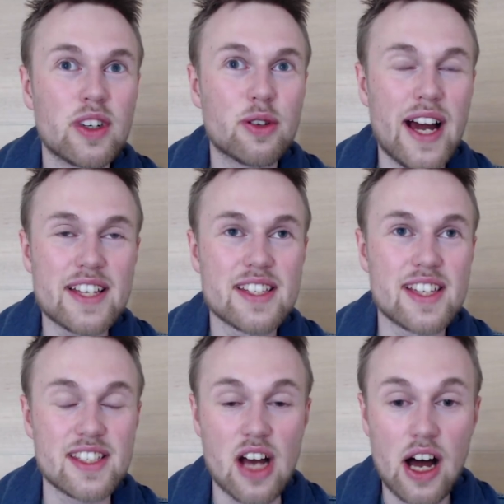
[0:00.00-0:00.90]

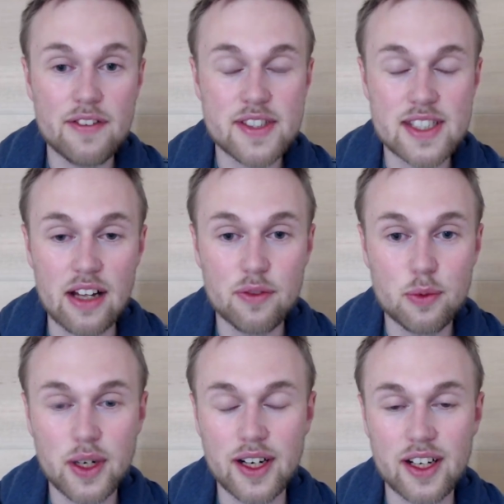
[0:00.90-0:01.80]
crises of
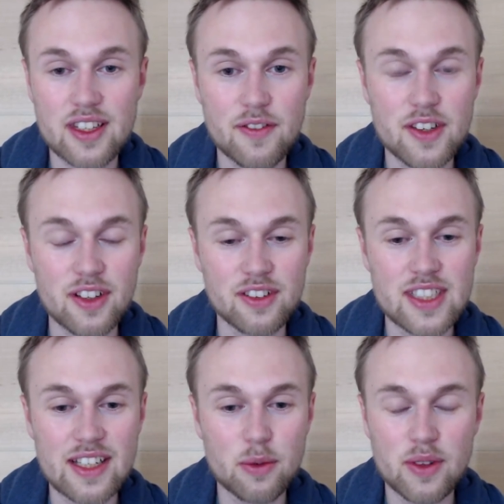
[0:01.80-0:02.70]
self-worth if you don't
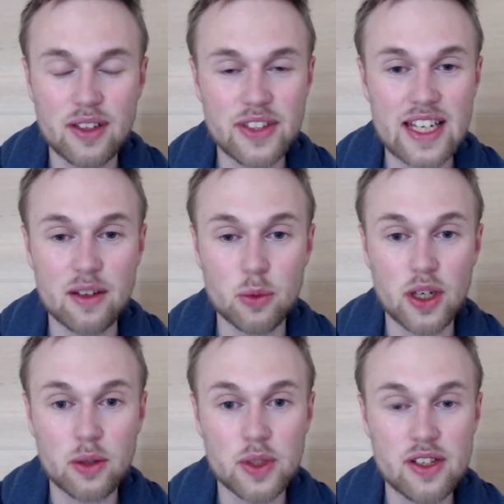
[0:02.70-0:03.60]
deal deal and
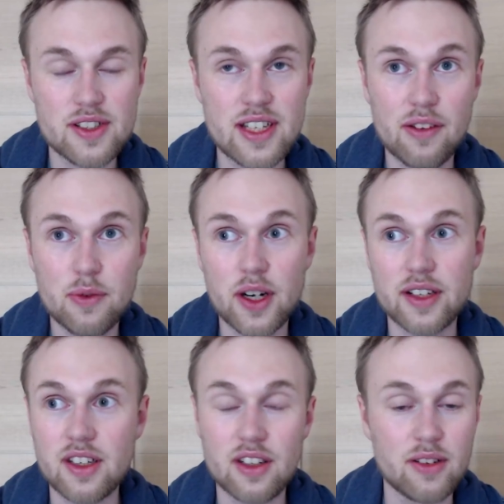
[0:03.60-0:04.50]
work with your
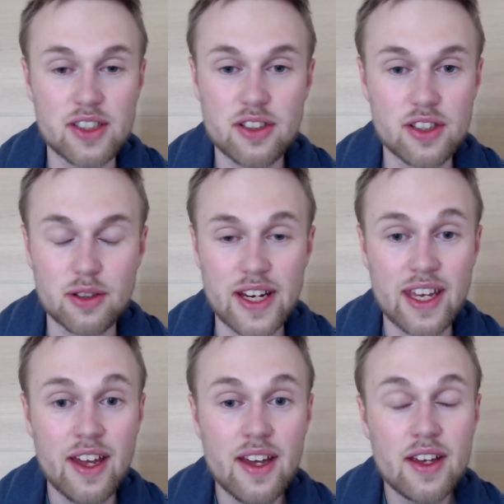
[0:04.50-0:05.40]
self-worth. And you know what you're
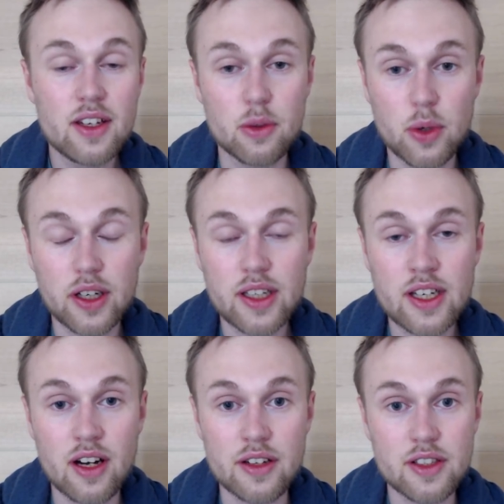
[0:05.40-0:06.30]
doing, you're
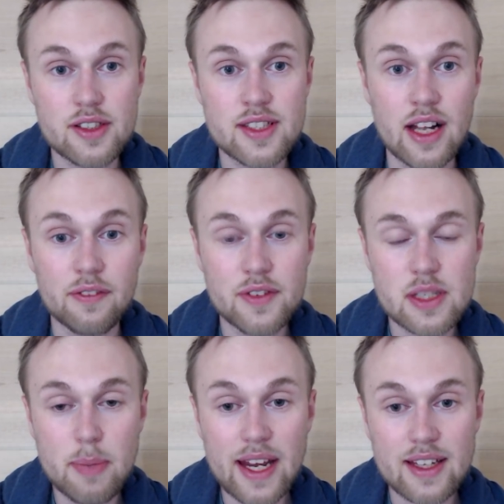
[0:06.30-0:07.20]
working on your
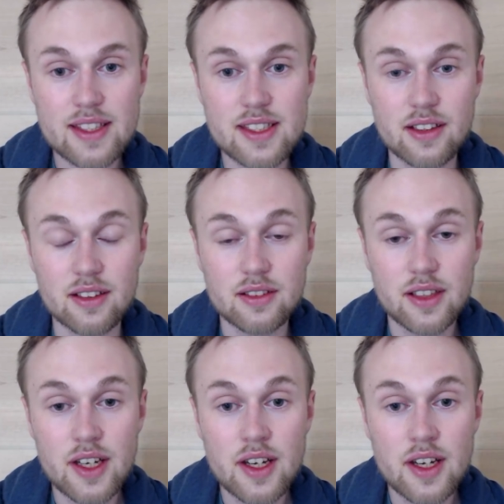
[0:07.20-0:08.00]
self-respect. So